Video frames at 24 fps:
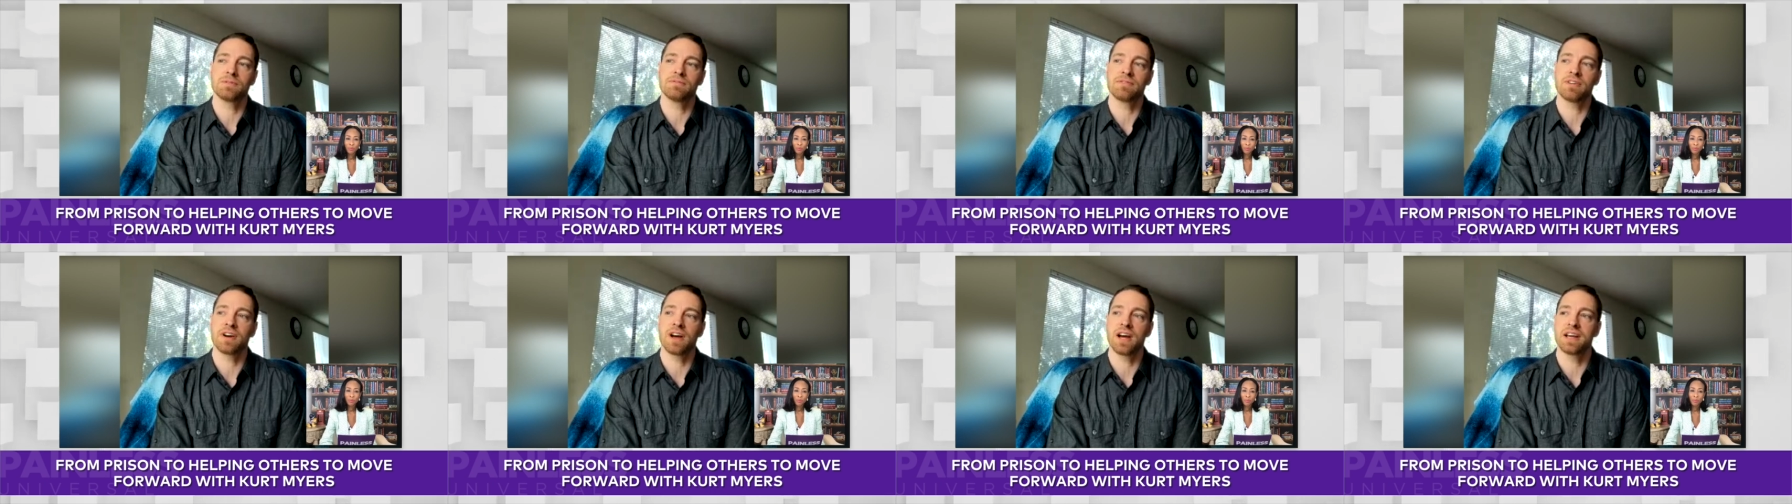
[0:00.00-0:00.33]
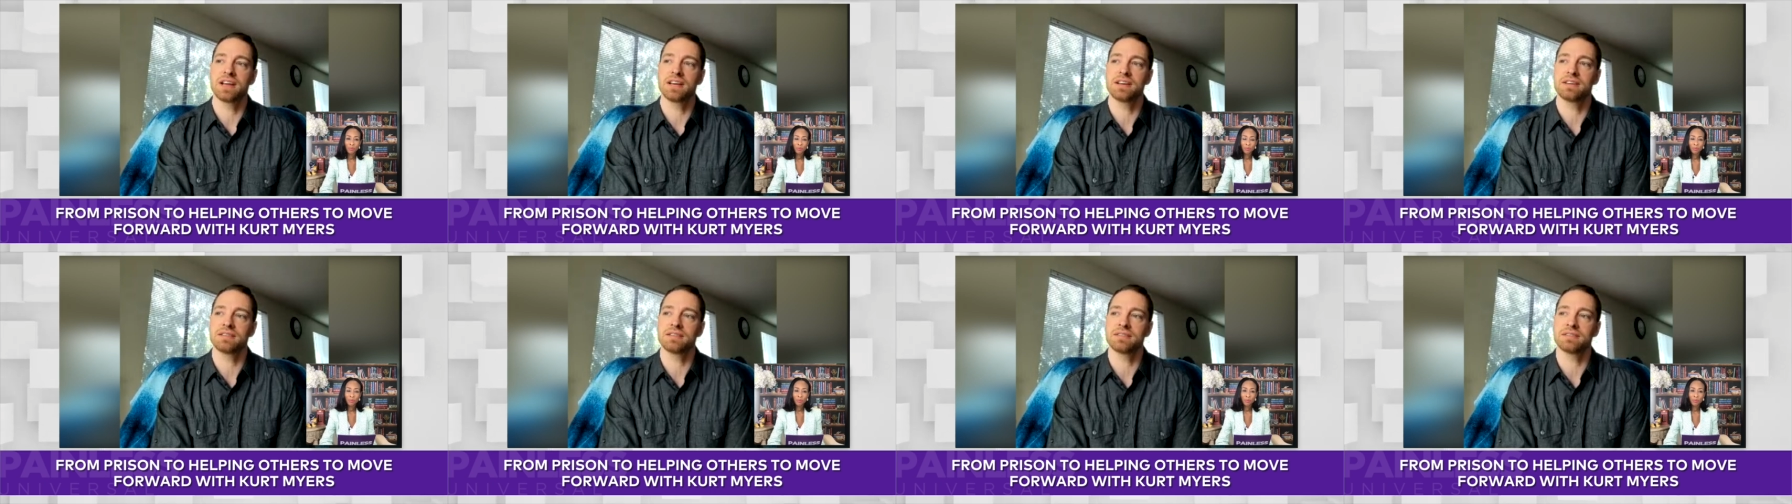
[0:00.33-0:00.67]

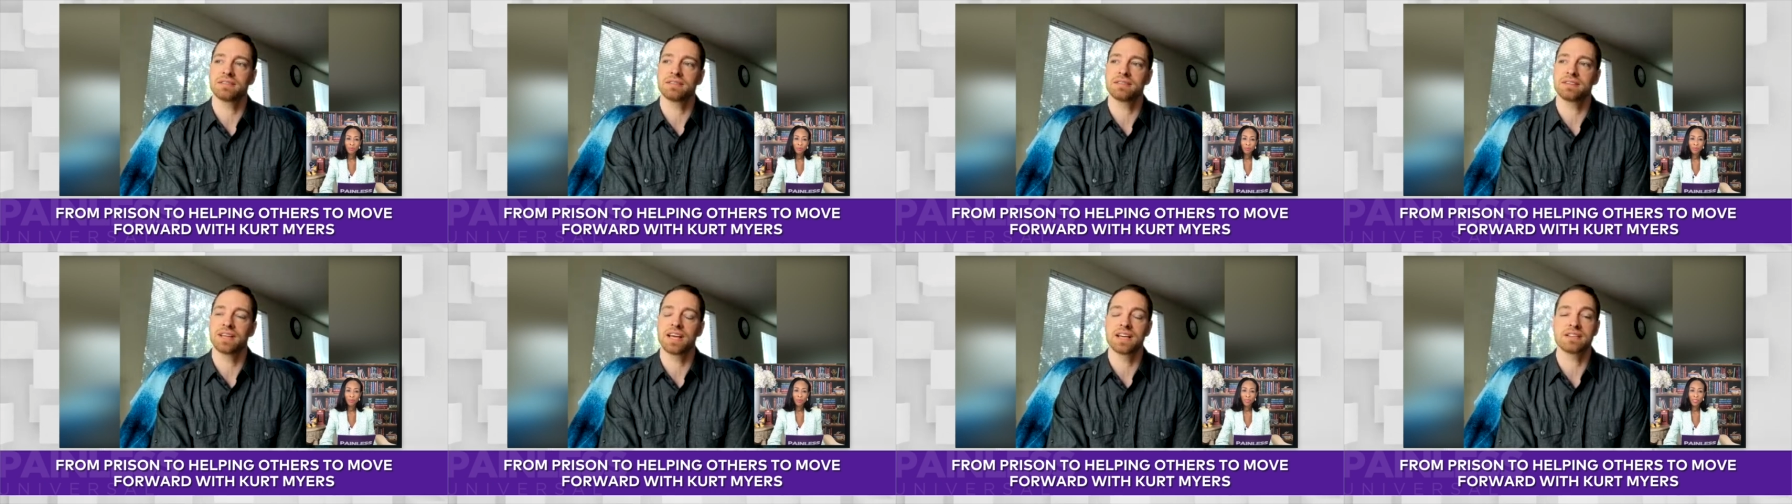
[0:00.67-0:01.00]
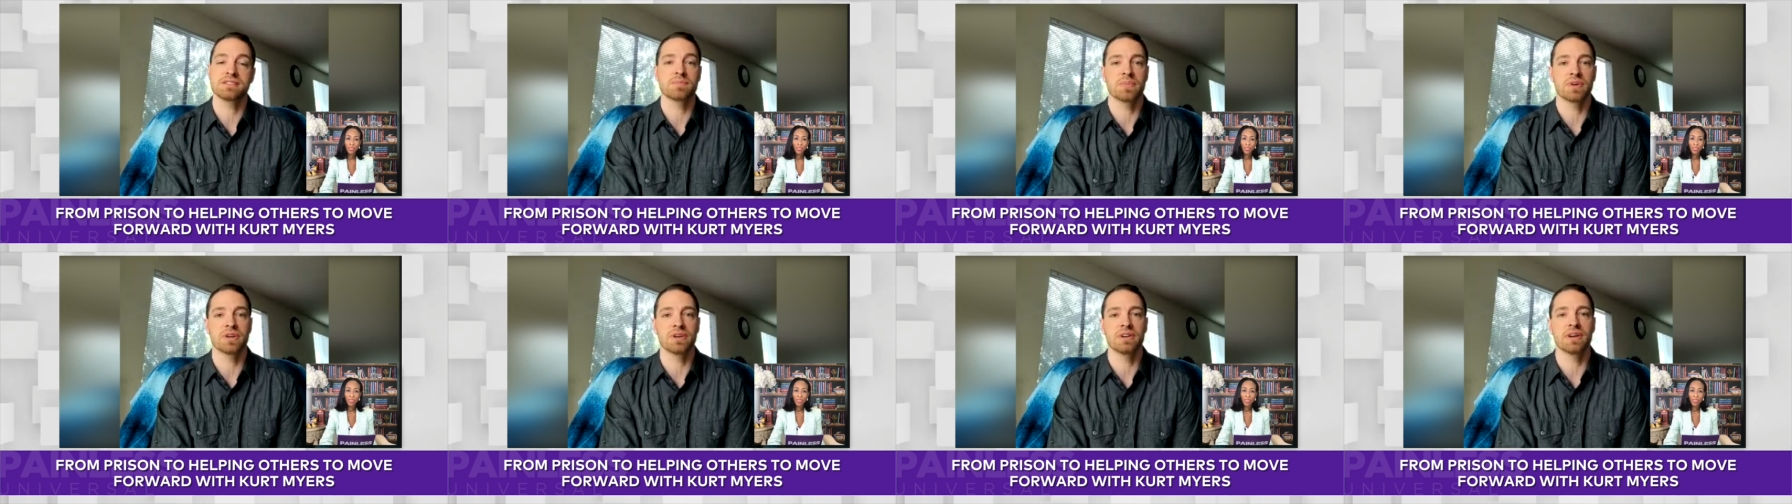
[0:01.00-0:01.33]
find
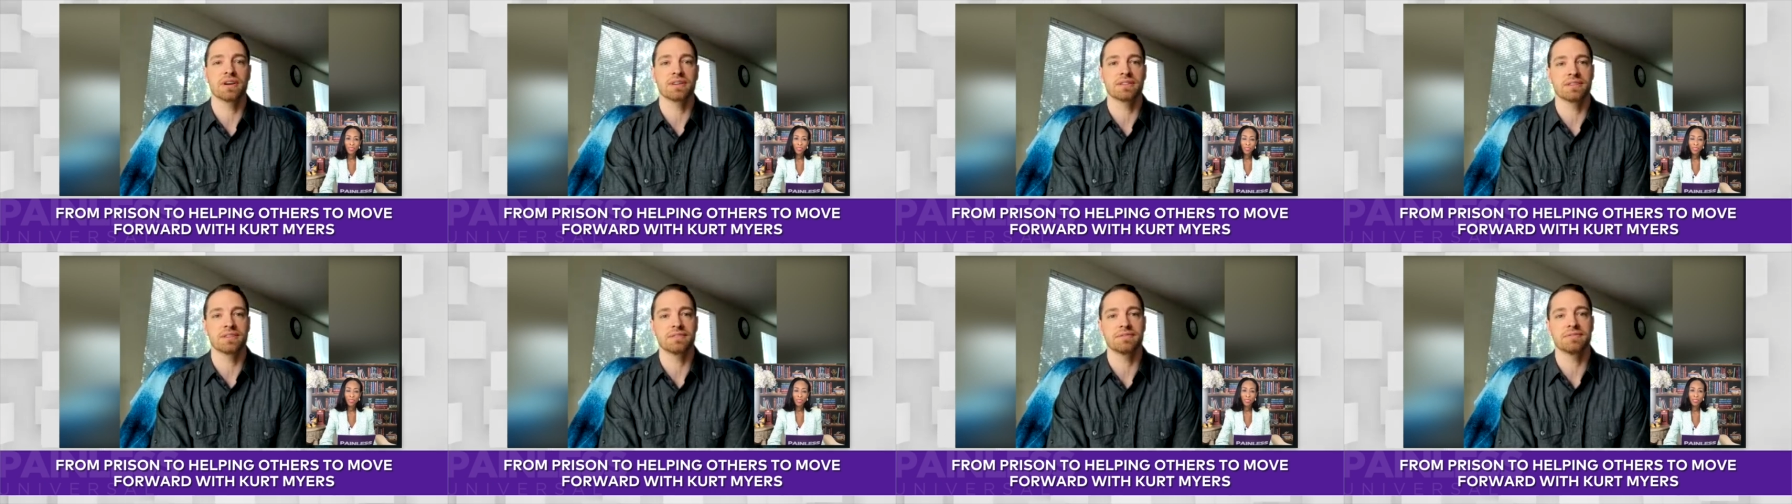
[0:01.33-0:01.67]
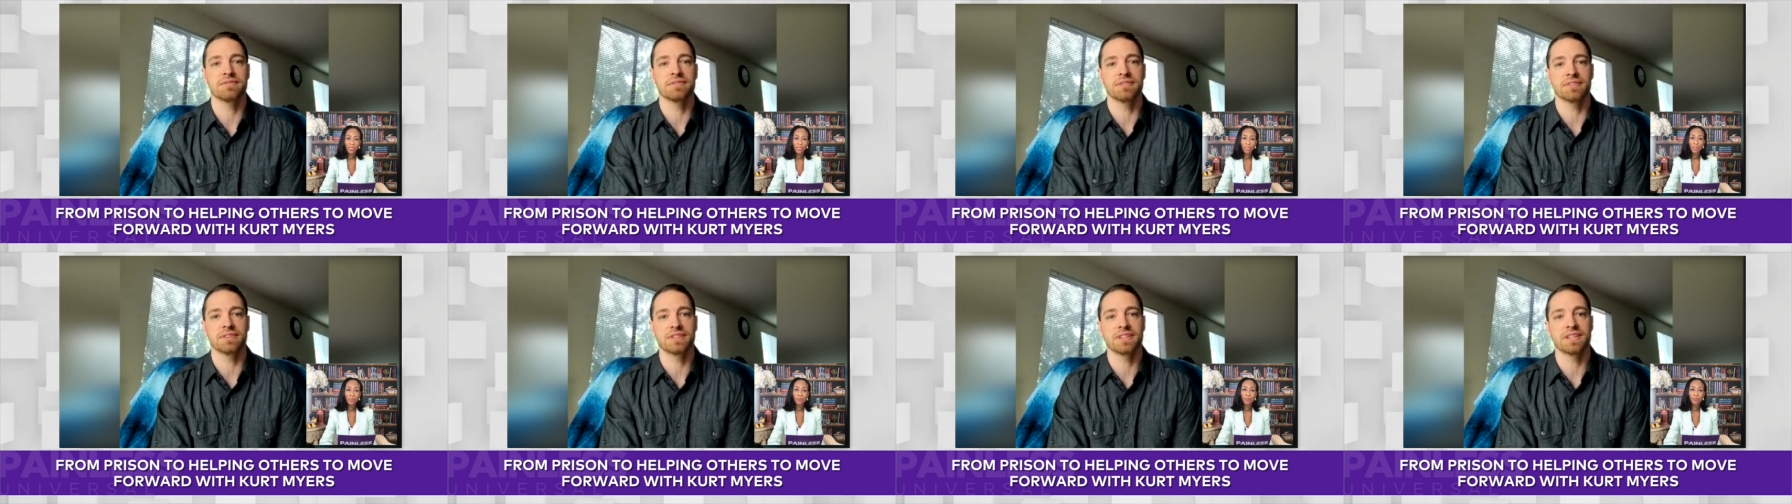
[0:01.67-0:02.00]
less productive
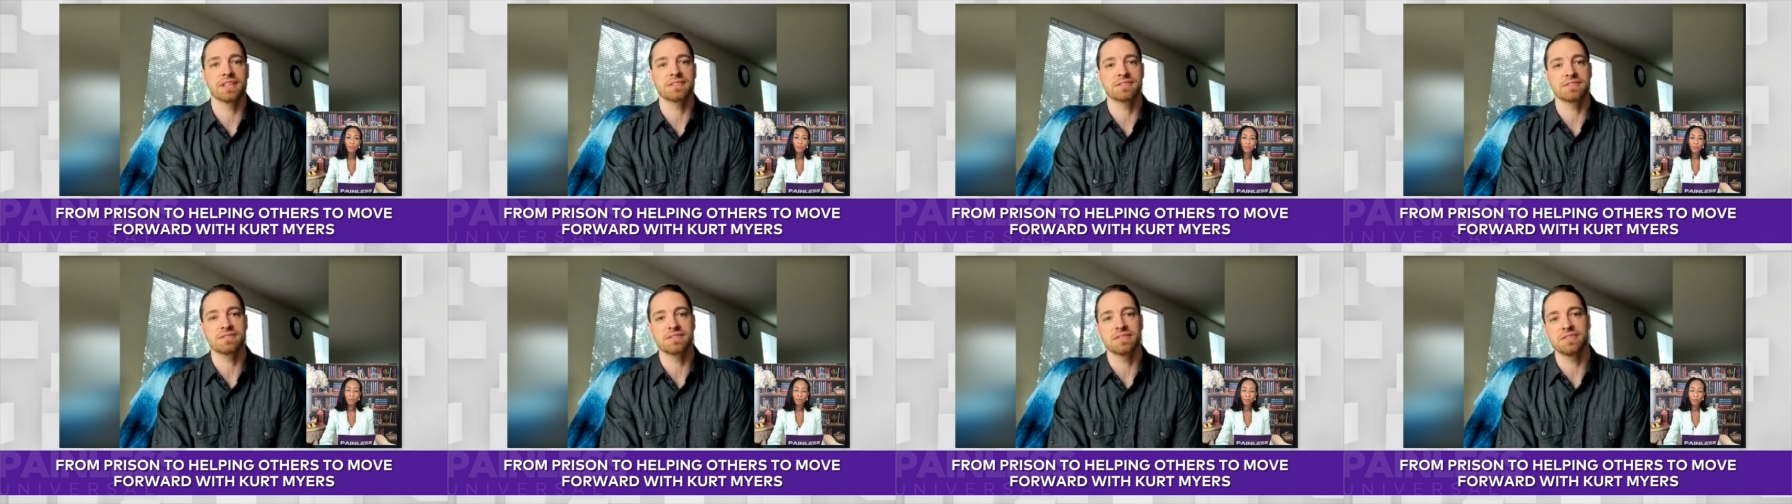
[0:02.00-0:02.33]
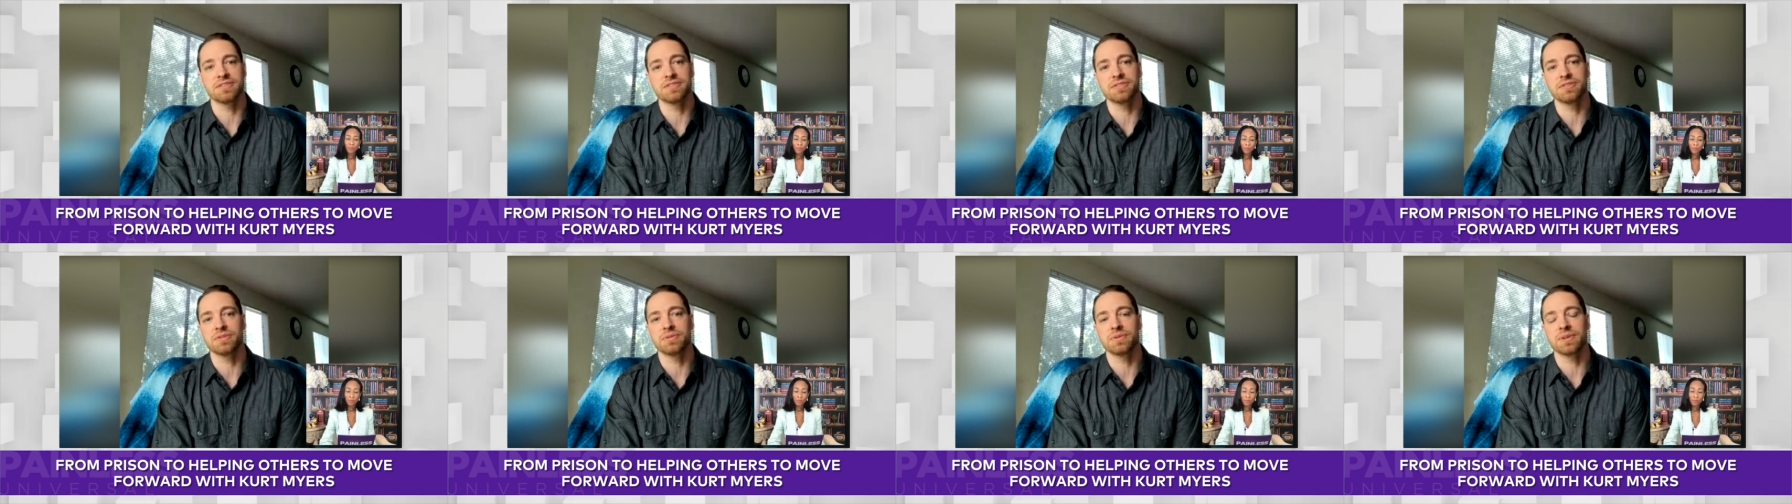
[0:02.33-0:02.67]
things to
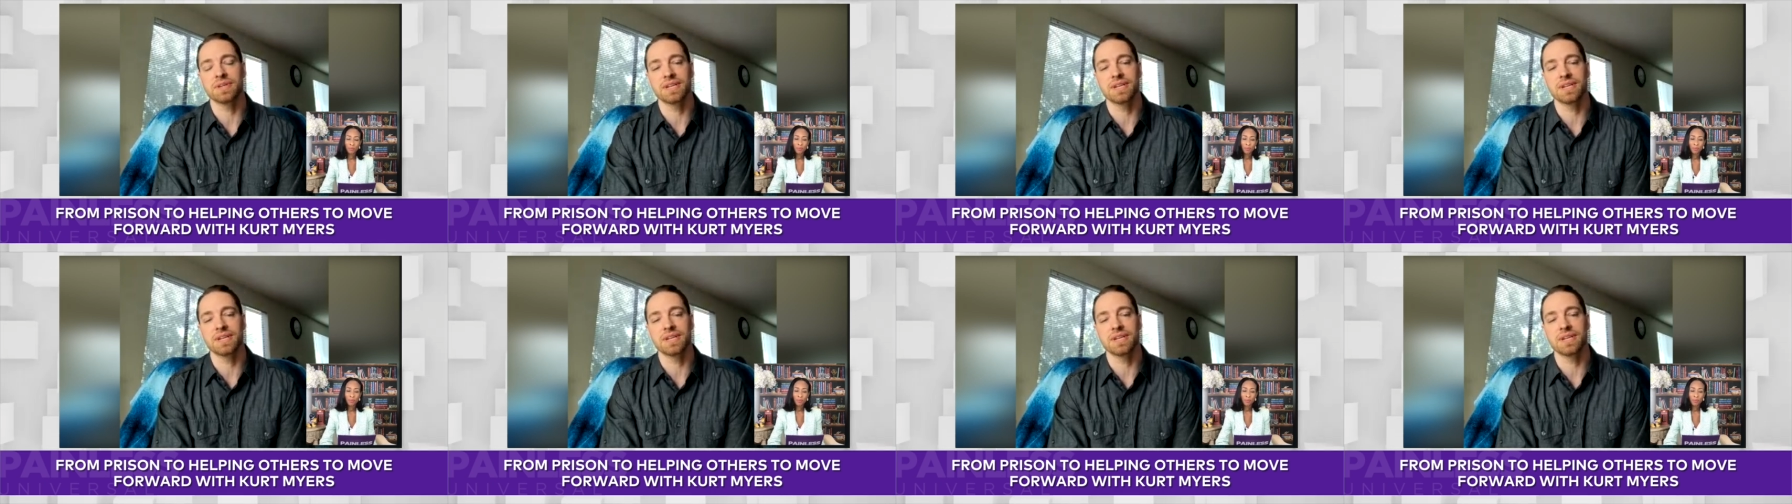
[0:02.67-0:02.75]
do.